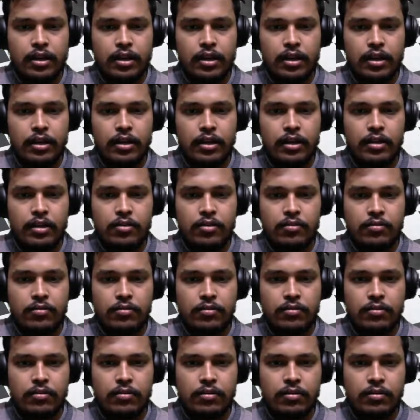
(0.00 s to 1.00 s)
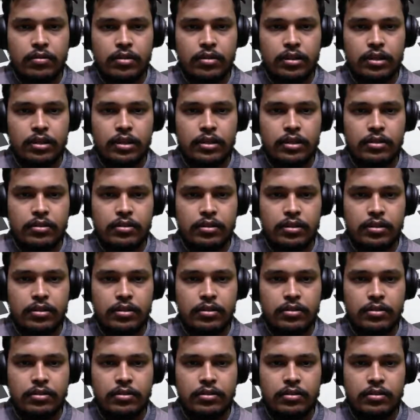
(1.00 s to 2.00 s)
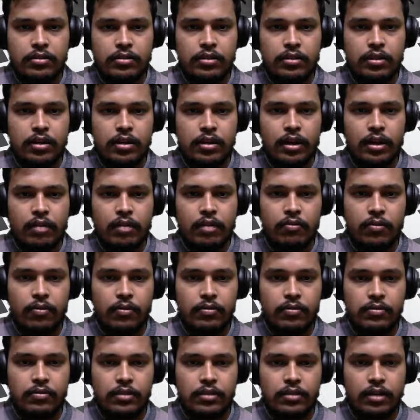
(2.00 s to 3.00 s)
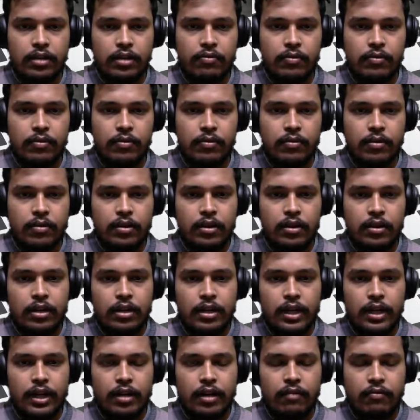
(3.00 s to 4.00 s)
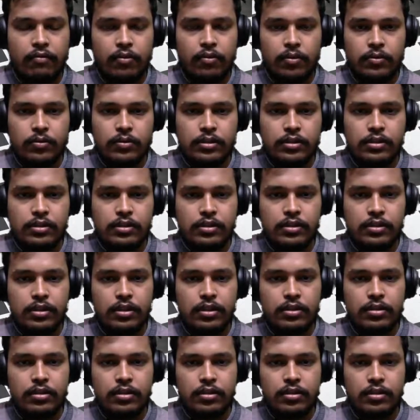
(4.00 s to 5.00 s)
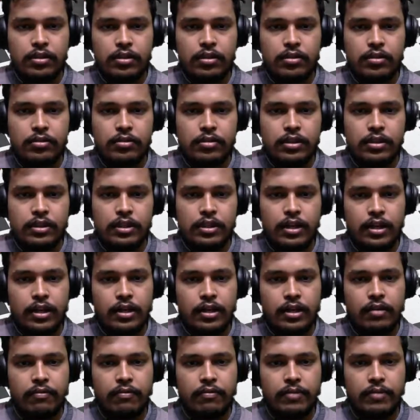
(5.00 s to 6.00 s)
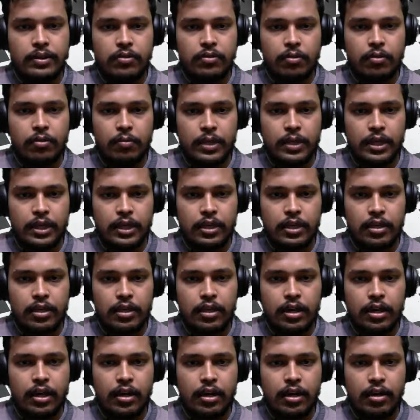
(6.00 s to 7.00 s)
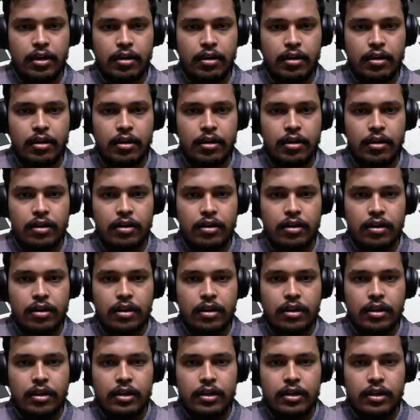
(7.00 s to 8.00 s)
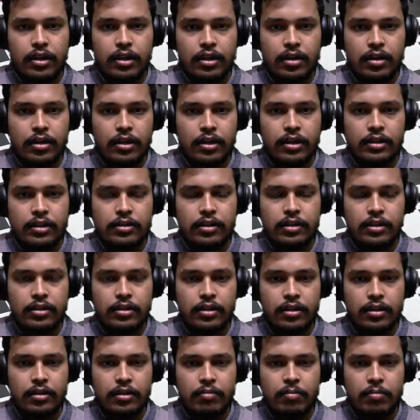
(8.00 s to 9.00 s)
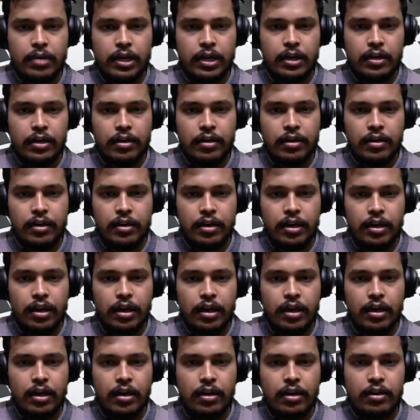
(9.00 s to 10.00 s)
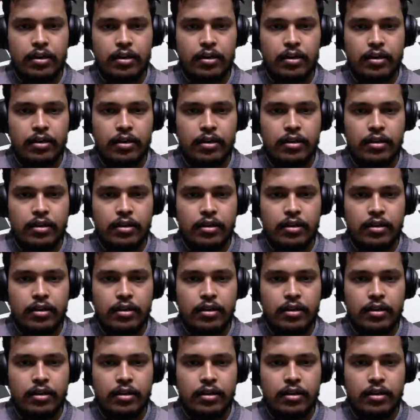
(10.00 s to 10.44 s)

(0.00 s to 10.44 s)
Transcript: ne2, d6, d4, cd4, and d4. This is the Sicilian defense opening, and here e6 is played, and